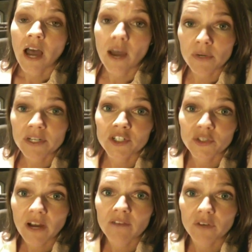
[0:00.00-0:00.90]
I wanted to
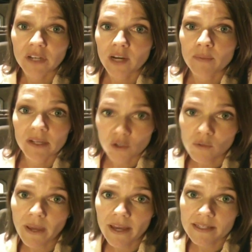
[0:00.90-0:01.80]
do comfort care, but I
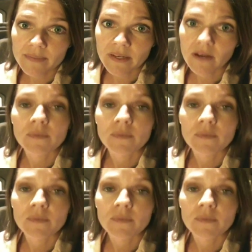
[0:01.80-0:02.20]
told my husband,